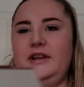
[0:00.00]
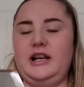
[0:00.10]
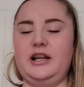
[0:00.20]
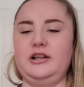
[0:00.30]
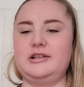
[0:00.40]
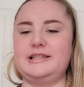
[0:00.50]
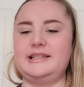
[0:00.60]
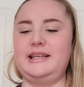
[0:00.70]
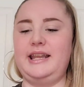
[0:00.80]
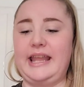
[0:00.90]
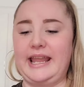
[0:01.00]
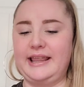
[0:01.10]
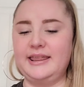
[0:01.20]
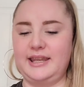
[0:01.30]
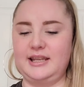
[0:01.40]
colors
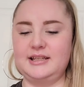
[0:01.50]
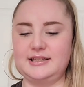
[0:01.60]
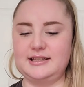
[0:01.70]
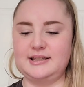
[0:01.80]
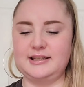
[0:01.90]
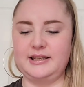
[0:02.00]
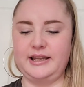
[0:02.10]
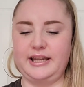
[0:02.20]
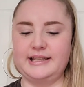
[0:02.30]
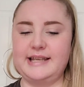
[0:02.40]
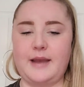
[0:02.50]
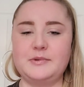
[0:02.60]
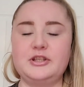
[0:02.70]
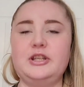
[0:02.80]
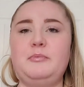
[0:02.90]
in this. It's
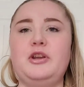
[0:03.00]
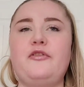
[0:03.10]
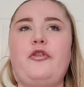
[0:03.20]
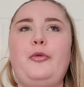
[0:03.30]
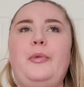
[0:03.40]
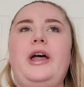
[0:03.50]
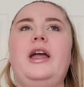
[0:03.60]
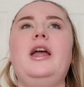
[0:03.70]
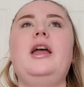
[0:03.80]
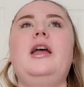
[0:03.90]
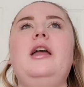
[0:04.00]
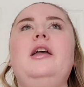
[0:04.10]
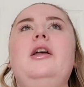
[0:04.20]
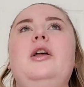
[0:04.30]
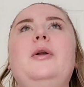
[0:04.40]
absolutely beautiful, but
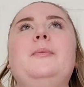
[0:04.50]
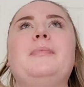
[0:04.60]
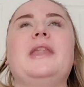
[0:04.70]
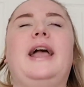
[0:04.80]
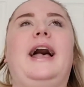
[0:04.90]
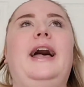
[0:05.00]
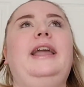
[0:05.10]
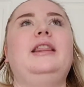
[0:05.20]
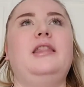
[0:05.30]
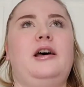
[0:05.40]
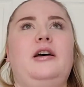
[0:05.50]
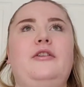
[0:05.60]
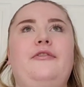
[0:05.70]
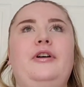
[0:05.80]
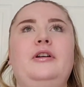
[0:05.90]
I
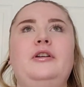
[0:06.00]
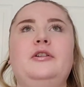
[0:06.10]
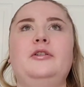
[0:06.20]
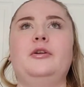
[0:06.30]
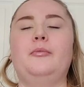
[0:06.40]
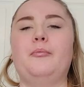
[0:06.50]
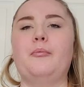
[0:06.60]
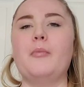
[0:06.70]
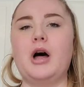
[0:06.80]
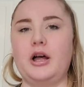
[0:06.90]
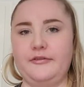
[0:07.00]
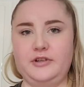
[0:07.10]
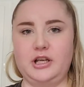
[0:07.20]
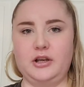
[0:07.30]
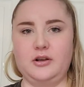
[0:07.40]
love mauve
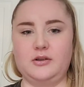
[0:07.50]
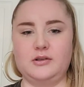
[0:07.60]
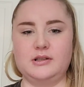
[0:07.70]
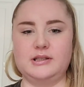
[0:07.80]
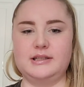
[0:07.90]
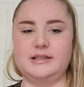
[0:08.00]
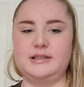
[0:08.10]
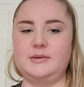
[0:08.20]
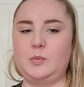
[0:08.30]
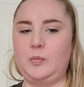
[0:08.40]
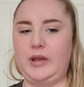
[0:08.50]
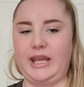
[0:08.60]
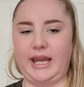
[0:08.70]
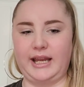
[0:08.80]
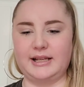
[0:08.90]
tones,
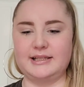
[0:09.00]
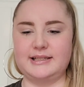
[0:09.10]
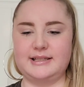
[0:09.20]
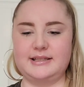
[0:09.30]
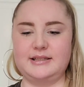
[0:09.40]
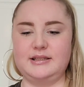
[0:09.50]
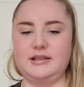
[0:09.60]
pinks.